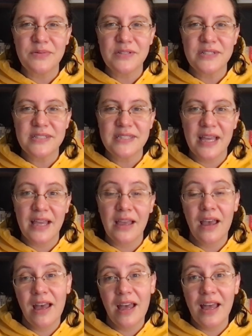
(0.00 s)
was just like,
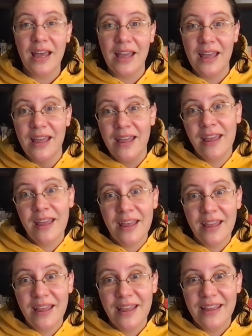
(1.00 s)

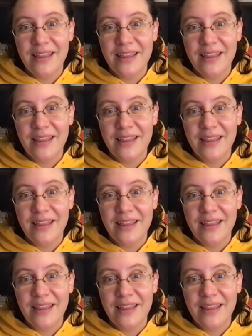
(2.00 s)
eh.